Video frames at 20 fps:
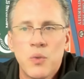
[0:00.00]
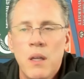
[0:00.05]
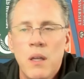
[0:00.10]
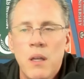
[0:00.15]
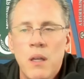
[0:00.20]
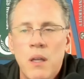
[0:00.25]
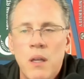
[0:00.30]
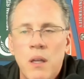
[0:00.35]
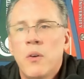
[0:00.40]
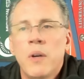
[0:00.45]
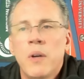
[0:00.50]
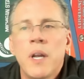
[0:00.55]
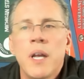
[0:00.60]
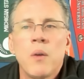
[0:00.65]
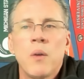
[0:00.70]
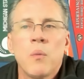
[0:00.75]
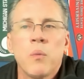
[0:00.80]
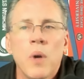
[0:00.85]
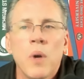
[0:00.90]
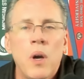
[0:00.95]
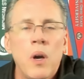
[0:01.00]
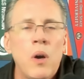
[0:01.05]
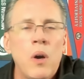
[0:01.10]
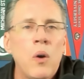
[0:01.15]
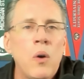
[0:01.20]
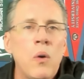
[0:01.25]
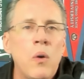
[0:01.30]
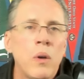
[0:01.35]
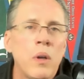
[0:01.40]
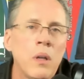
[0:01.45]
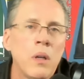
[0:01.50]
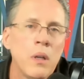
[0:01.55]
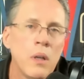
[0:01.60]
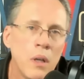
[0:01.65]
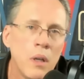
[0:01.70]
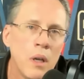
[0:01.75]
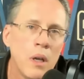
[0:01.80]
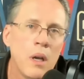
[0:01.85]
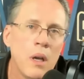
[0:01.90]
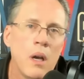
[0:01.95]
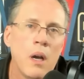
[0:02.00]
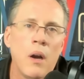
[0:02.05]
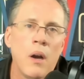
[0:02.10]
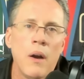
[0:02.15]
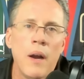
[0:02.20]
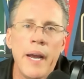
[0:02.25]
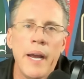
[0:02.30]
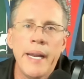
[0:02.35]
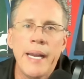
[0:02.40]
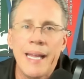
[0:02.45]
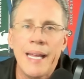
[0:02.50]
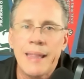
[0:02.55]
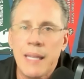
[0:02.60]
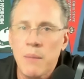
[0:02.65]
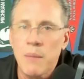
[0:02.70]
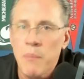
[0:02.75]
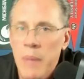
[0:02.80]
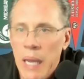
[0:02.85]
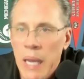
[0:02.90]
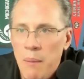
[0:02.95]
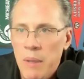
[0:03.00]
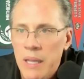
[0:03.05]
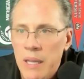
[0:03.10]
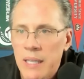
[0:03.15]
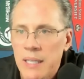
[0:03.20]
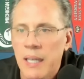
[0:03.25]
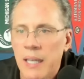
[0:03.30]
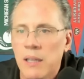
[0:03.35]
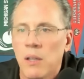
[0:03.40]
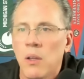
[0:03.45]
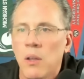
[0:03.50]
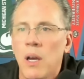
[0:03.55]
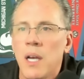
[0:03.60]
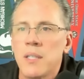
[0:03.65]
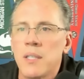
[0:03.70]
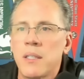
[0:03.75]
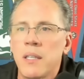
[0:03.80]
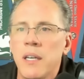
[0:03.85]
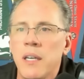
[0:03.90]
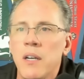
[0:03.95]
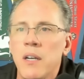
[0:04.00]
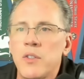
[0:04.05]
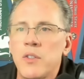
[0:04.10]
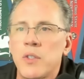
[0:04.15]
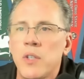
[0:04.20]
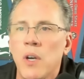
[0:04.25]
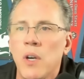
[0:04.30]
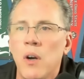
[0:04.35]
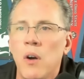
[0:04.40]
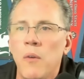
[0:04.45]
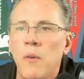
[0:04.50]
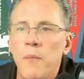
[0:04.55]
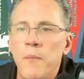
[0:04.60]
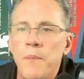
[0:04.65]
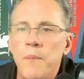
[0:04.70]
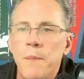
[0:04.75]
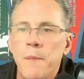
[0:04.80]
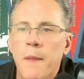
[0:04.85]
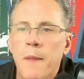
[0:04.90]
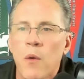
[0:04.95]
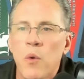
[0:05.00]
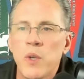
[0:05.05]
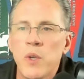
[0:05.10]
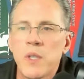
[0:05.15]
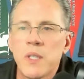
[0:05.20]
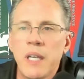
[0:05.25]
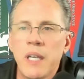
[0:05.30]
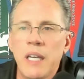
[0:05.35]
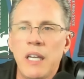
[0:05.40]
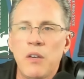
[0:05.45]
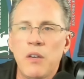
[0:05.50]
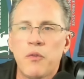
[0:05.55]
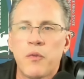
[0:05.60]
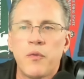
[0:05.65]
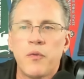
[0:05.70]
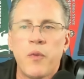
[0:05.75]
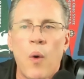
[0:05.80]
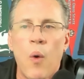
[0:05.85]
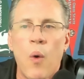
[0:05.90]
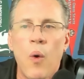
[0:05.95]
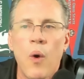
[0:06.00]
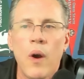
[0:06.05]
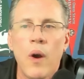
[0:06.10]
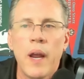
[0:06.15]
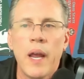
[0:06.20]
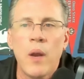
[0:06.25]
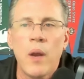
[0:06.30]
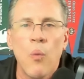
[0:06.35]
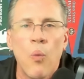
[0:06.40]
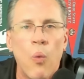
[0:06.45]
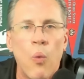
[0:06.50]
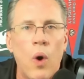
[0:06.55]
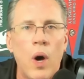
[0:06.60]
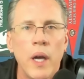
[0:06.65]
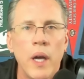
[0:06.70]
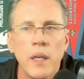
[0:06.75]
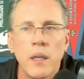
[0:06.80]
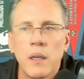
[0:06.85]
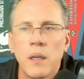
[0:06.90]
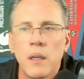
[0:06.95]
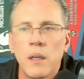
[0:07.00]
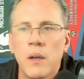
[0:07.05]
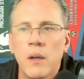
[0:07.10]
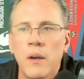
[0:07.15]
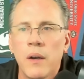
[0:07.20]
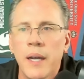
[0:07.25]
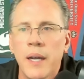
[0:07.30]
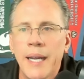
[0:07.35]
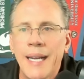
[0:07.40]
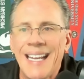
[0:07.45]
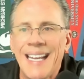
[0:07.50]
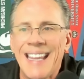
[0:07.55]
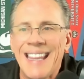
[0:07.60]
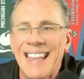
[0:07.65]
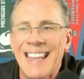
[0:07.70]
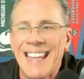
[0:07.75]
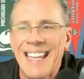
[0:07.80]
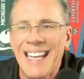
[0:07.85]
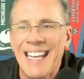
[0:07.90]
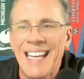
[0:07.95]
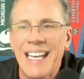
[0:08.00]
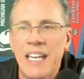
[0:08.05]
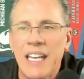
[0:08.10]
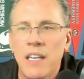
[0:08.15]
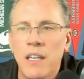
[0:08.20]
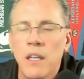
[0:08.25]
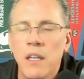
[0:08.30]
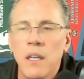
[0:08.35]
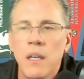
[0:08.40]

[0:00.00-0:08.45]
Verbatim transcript: They're going on a road. All right. I think maybe they take the loss there. So we're sitting at four and one. All right. And then,